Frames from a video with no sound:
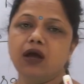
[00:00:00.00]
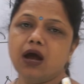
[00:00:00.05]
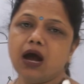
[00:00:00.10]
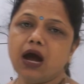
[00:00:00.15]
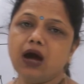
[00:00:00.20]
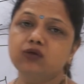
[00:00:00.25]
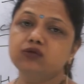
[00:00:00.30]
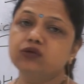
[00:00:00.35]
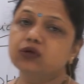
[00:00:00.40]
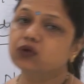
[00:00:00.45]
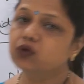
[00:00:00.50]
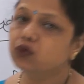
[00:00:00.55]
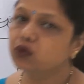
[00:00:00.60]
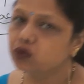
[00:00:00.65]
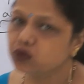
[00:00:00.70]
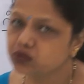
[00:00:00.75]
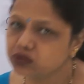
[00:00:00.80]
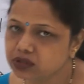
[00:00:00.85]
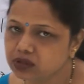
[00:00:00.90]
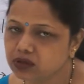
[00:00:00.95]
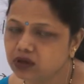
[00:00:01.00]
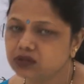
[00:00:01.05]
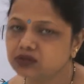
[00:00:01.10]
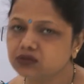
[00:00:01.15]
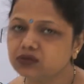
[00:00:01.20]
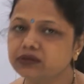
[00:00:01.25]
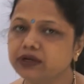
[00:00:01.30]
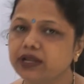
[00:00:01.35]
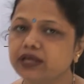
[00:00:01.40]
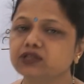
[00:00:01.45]
how the corrosion
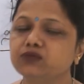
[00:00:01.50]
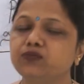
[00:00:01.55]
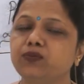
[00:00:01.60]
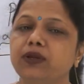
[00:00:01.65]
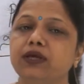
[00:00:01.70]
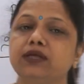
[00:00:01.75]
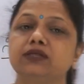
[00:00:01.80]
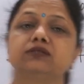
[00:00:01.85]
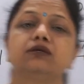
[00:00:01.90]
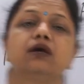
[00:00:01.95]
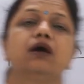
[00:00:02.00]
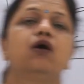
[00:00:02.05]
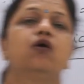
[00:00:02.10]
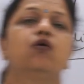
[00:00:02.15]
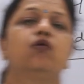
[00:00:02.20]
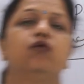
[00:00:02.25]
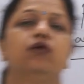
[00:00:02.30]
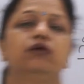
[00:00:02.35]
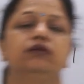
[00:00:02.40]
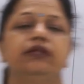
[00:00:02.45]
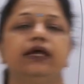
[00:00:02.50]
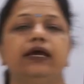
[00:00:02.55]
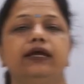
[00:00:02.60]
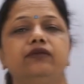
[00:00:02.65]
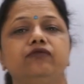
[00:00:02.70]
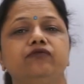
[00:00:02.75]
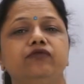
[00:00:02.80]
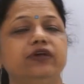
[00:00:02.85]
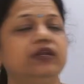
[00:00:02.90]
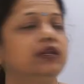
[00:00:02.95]
also takes place.
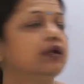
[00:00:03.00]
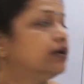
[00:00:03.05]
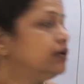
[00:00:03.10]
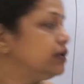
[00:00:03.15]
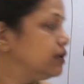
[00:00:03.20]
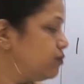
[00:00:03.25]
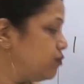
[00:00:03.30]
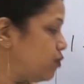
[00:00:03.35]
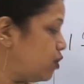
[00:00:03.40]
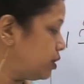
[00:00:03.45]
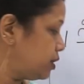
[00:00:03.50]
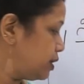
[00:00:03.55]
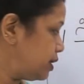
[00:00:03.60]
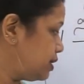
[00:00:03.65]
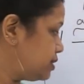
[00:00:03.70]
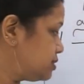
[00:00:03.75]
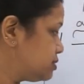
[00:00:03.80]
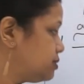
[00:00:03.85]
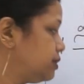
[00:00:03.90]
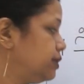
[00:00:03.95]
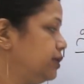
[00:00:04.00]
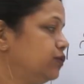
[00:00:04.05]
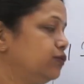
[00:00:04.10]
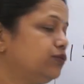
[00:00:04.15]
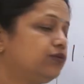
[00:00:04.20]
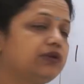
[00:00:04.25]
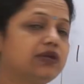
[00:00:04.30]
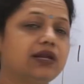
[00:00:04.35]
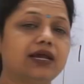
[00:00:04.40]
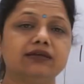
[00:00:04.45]
Then we learnt what is a
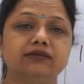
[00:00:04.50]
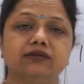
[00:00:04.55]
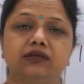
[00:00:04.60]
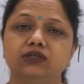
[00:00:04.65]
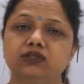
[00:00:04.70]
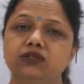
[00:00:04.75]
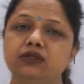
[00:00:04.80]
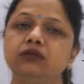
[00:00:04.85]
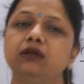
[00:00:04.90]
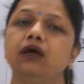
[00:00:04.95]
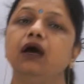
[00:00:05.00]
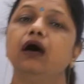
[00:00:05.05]
neutralization